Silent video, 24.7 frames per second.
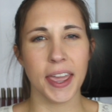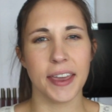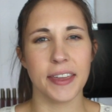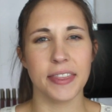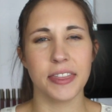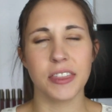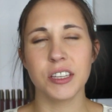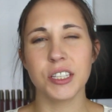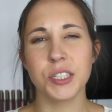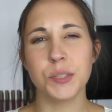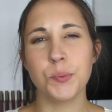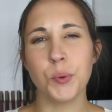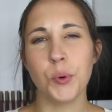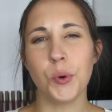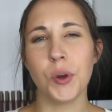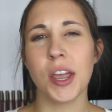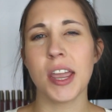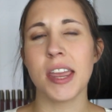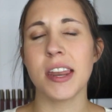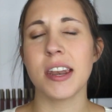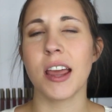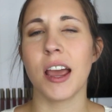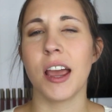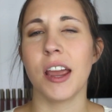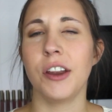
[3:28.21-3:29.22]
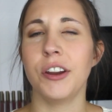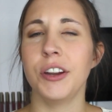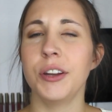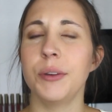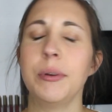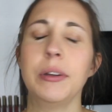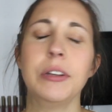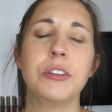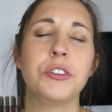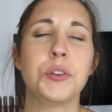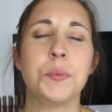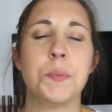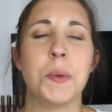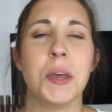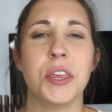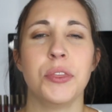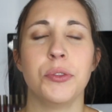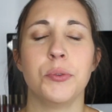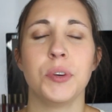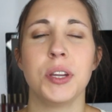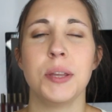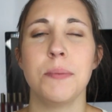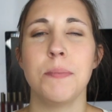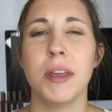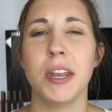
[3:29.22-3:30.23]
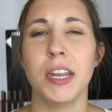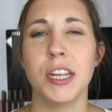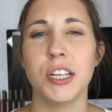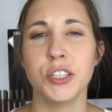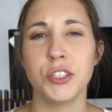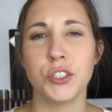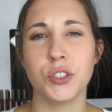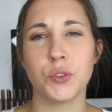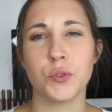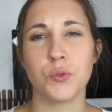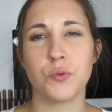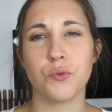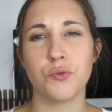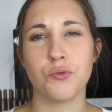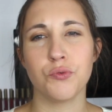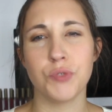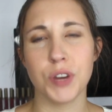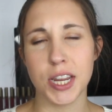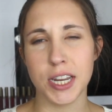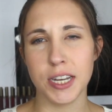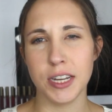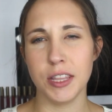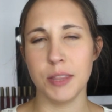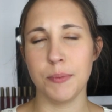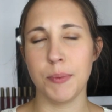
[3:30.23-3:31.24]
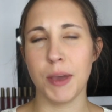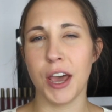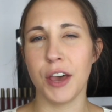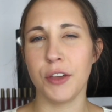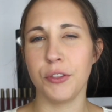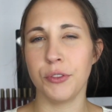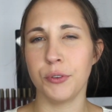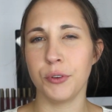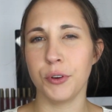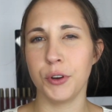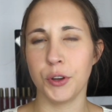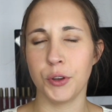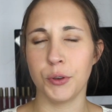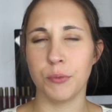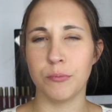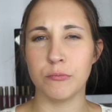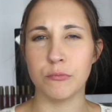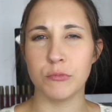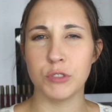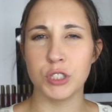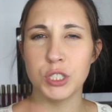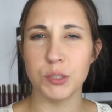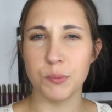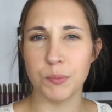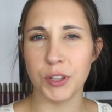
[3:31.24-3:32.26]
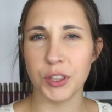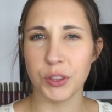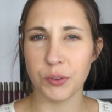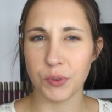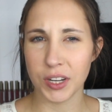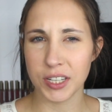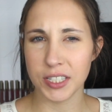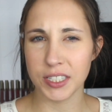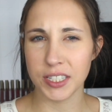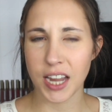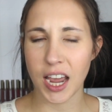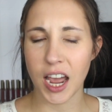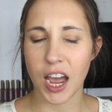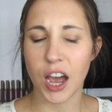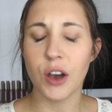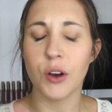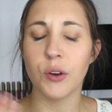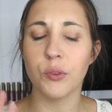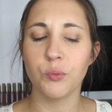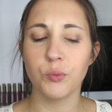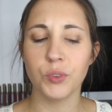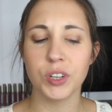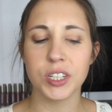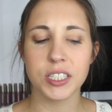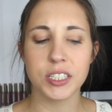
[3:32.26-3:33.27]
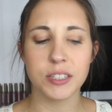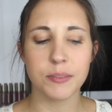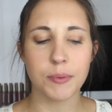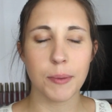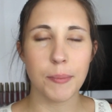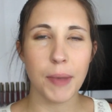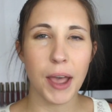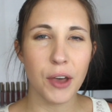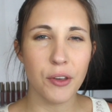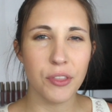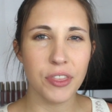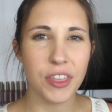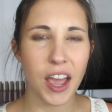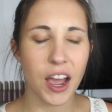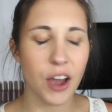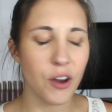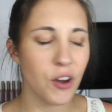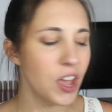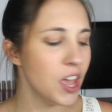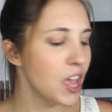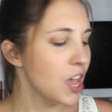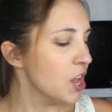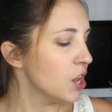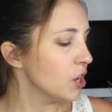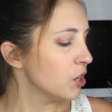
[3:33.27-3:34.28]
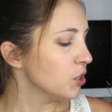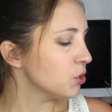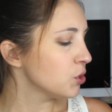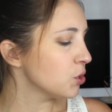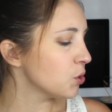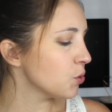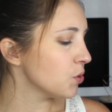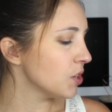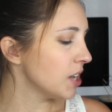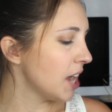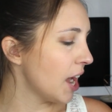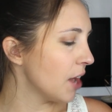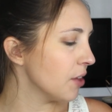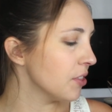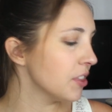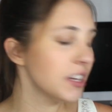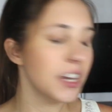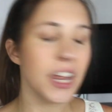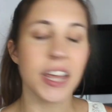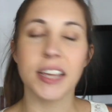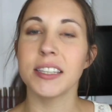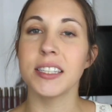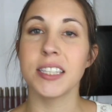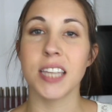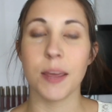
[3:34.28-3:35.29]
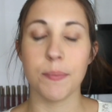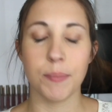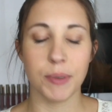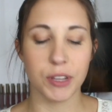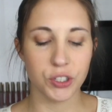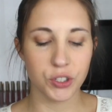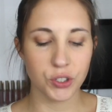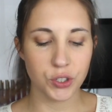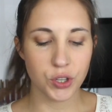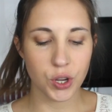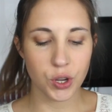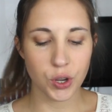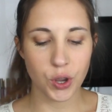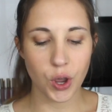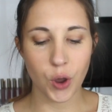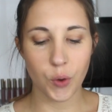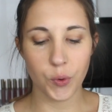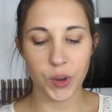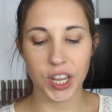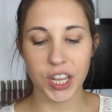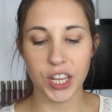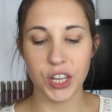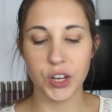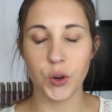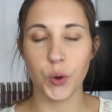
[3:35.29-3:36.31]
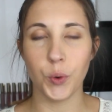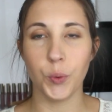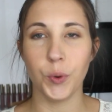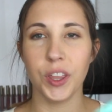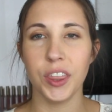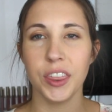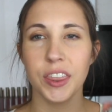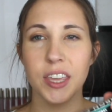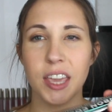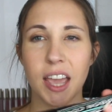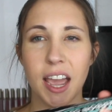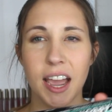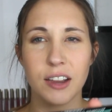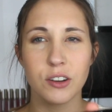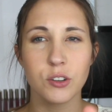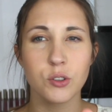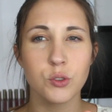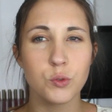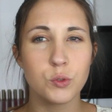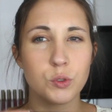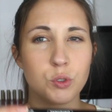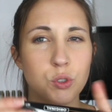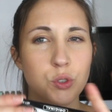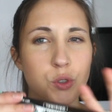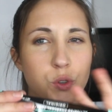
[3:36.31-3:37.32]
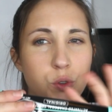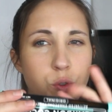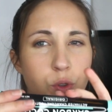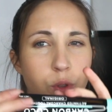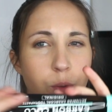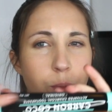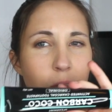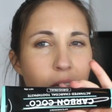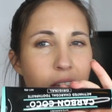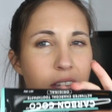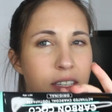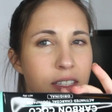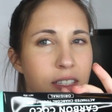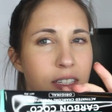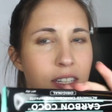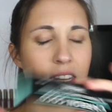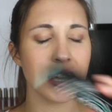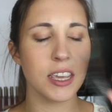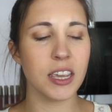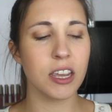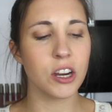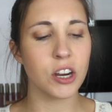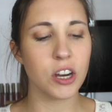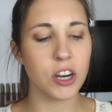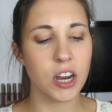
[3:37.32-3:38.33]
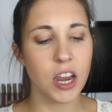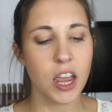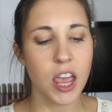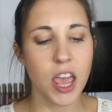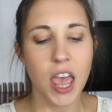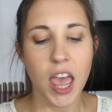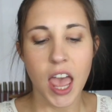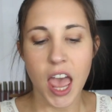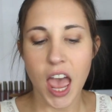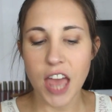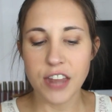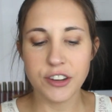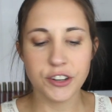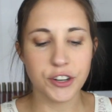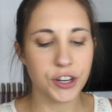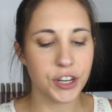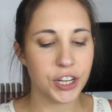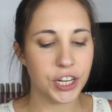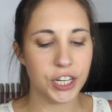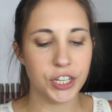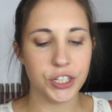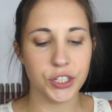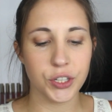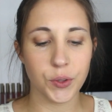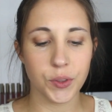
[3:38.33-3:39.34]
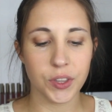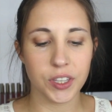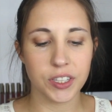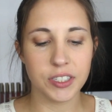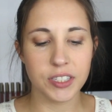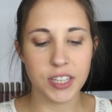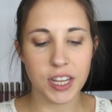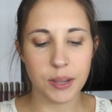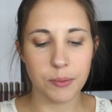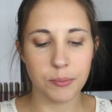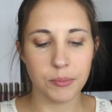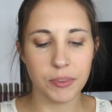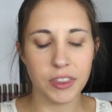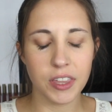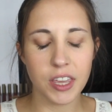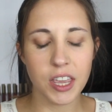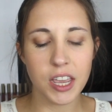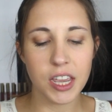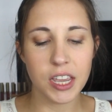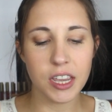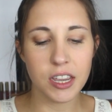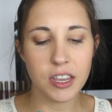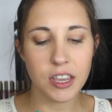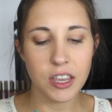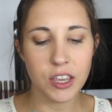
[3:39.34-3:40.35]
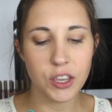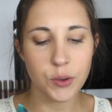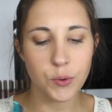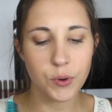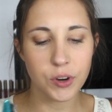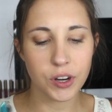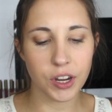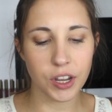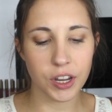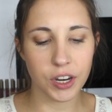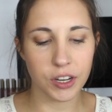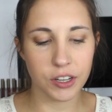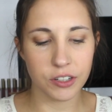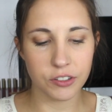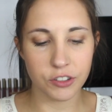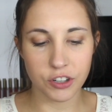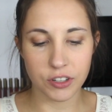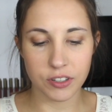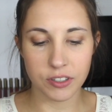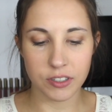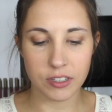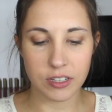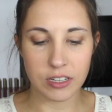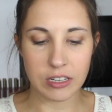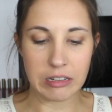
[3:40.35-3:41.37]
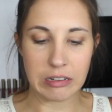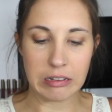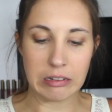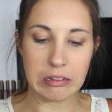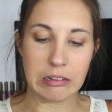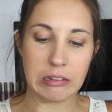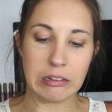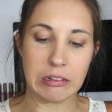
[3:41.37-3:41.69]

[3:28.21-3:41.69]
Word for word: at this point, I already reached my three minutes, ran to the bathroom, spit the rest out, and rinsed my mouth out. So now the next step is to go in with the actual toothpaste here, and you're gonna do the same thing. You are gonna just